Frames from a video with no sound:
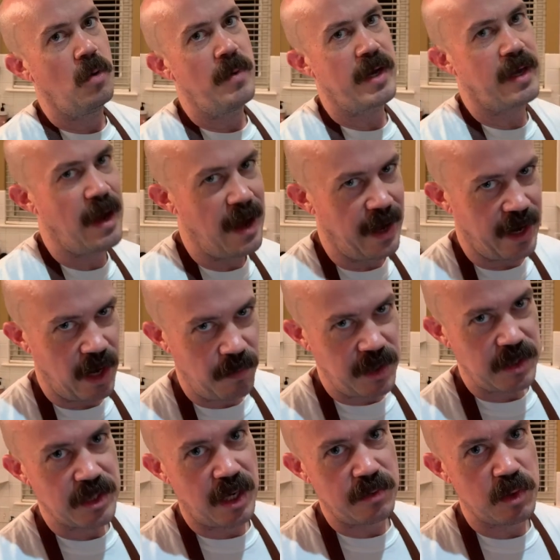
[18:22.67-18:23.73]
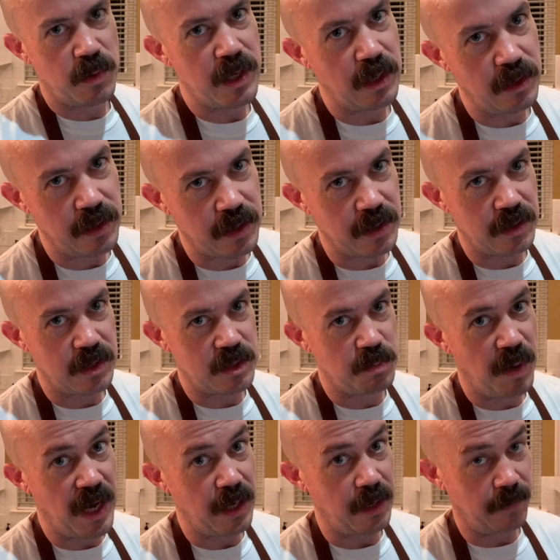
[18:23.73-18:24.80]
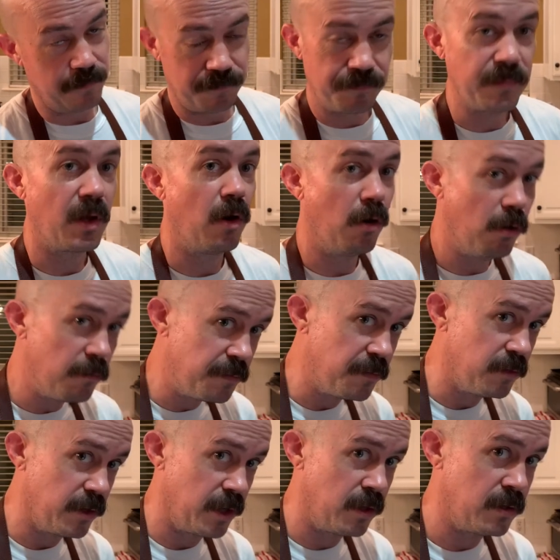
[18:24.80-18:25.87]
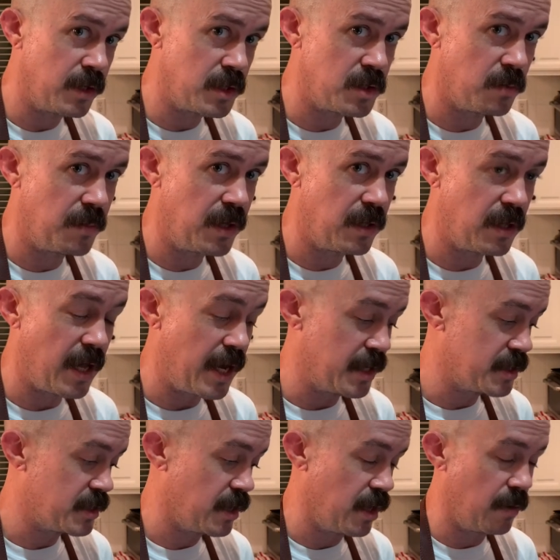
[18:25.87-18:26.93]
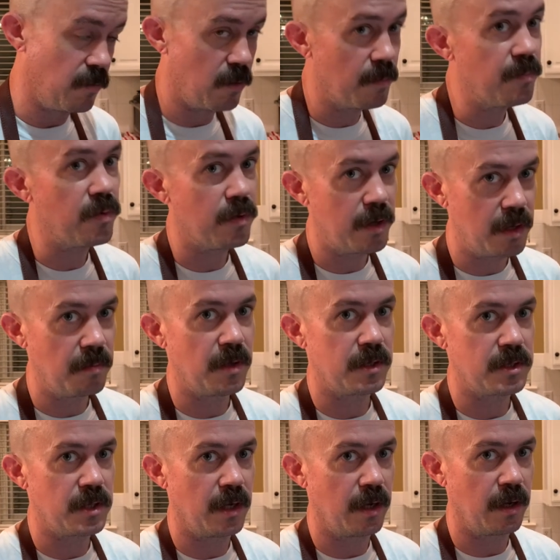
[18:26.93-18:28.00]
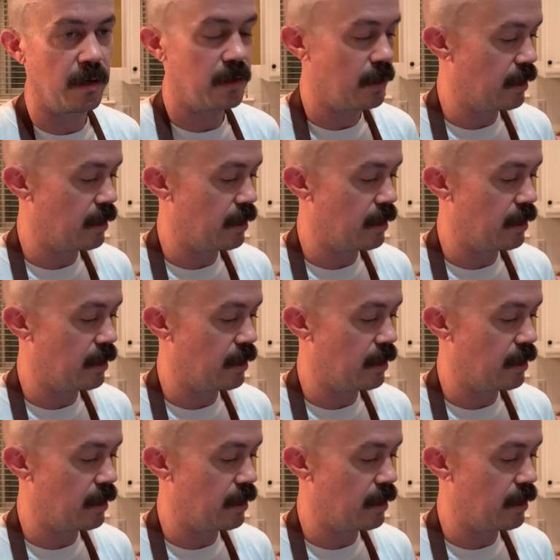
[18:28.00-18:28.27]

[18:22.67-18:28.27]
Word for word: Oh my God, how many times are we gonna look at this bacon? Hopefully this will be the last time. We're pretty much there.